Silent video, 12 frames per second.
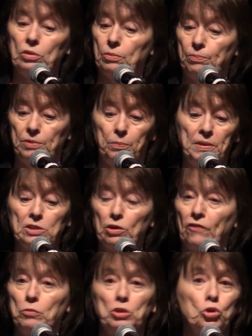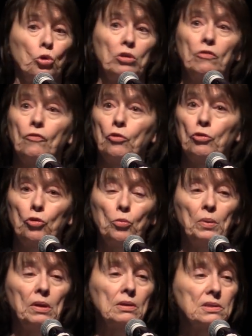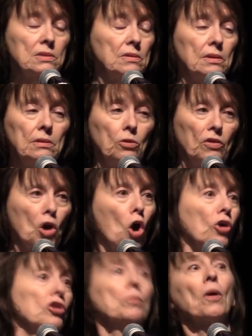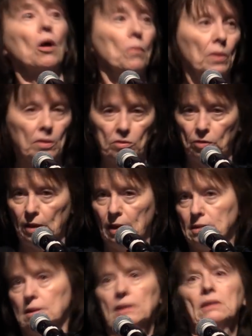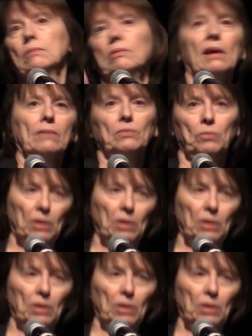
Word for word: The, the piece will have to be shortened further because the, you know, the art department has like the,